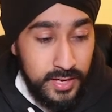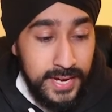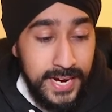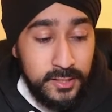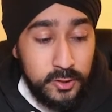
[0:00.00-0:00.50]

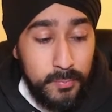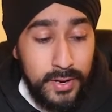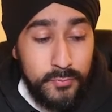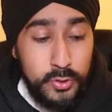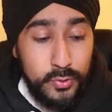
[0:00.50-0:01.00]
In the top
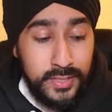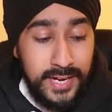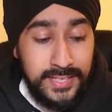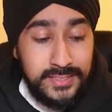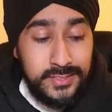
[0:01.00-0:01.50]
left, you
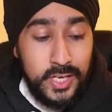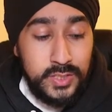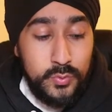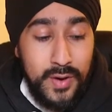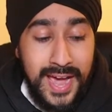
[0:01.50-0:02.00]
can search
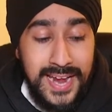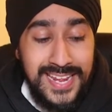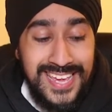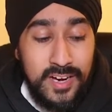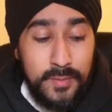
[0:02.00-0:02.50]
for
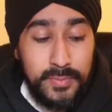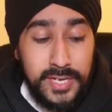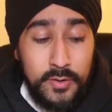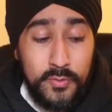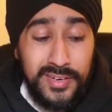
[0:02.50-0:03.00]
any company
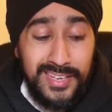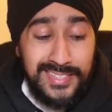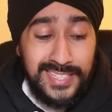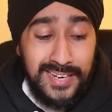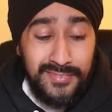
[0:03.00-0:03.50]
or
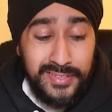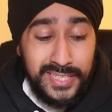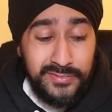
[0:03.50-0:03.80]
ETF index